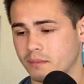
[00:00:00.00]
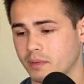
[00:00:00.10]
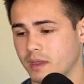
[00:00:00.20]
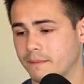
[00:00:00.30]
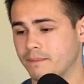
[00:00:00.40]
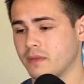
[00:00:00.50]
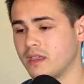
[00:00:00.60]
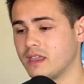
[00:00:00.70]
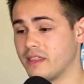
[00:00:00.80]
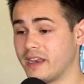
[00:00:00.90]
But
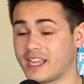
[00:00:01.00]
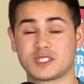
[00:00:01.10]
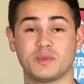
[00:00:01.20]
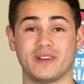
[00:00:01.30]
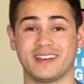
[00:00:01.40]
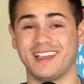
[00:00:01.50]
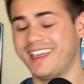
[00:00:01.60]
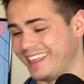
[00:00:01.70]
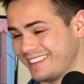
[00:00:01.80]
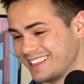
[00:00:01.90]
the next one,
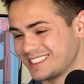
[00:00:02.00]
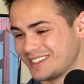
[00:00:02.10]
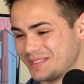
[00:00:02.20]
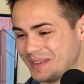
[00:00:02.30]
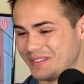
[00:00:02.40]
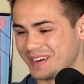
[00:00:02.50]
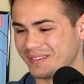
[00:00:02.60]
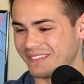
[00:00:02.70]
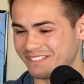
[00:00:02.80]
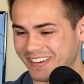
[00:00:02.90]
and this could be one of
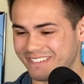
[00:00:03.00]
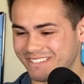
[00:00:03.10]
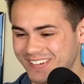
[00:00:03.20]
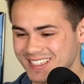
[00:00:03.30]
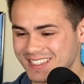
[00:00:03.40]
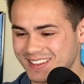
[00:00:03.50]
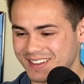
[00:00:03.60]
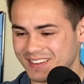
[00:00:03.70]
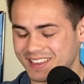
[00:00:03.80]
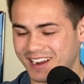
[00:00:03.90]
my favorite ones on the
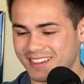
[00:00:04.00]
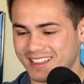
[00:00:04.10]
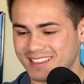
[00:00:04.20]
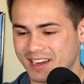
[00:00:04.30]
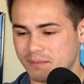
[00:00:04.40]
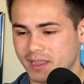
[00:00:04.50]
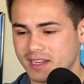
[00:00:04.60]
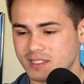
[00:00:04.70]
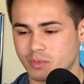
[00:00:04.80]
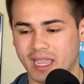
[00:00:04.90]
entire thing that I
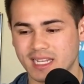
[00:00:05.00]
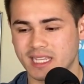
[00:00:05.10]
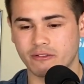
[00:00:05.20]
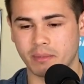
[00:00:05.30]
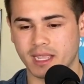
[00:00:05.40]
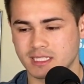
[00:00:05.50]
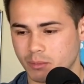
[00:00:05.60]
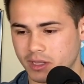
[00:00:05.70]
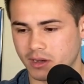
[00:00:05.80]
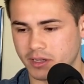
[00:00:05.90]
made, is we had to have
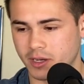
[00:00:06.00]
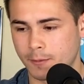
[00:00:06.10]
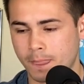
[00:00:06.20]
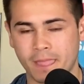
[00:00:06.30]
bantamweight on here.